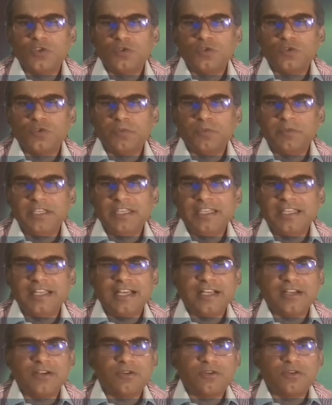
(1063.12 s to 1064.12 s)
to mean
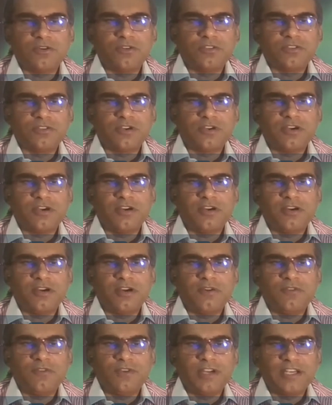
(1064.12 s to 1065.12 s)
a course
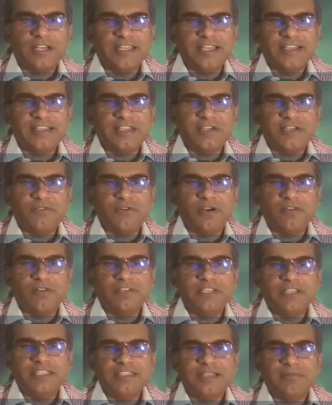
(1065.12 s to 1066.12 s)
of conduct
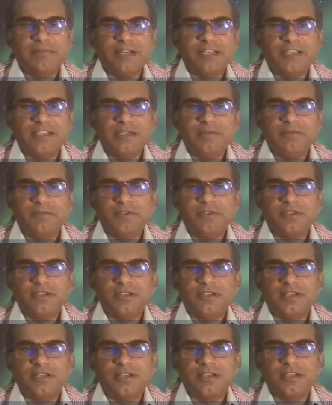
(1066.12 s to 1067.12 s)
involving the multiple
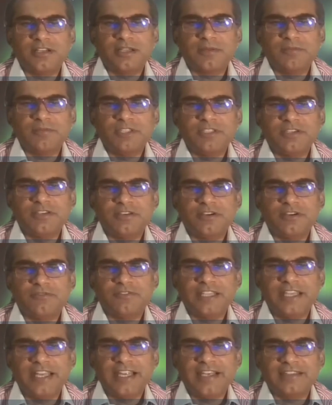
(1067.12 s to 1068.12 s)
commission of
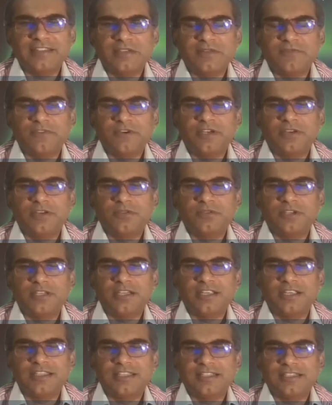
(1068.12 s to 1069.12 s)
the acts referred to
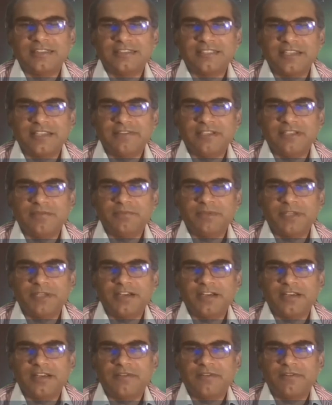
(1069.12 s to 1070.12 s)
in Article 7,
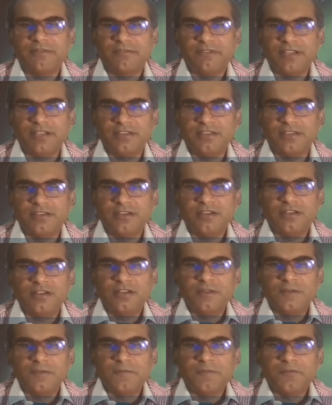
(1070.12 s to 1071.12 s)
paragraph 1
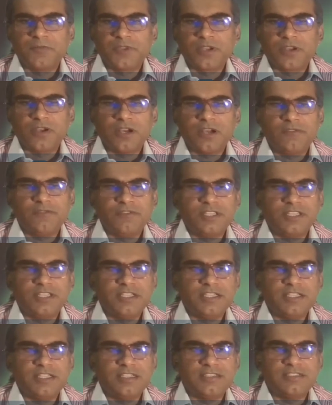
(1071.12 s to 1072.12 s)
of
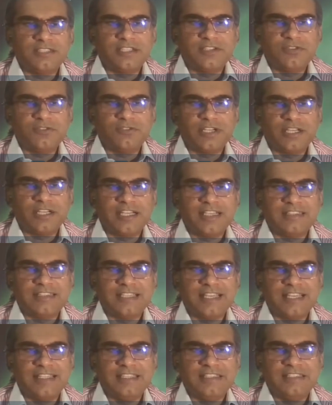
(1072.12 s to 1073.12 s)
the statute
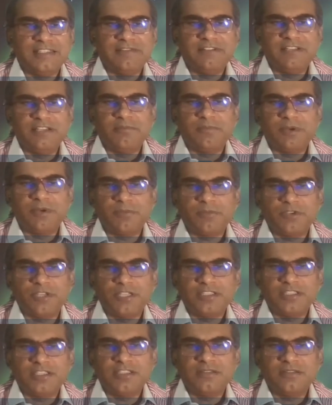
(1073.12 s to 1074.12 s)
against any civilian
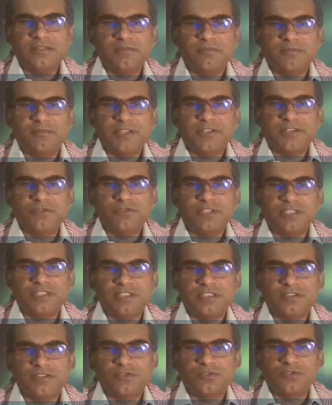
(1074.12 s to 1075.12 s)
population
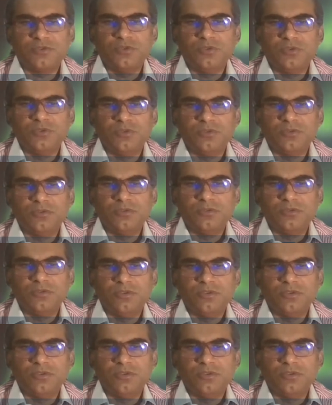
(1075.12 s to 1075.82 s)
pursuant to